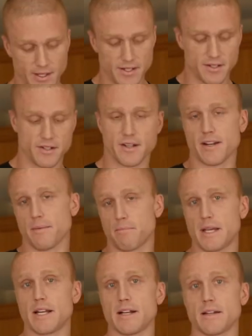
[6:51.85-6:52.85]
This is going to
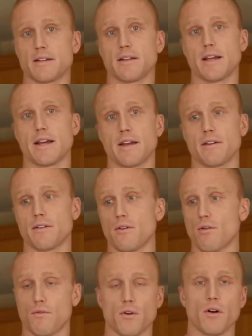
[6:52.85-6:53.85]
beat it, and
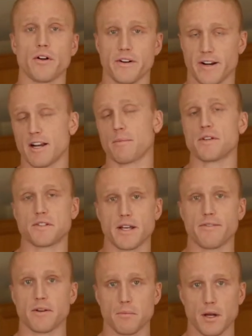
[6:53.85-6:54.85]
overall you're going to be
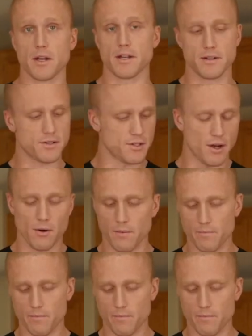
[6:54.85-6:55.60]
saving money. So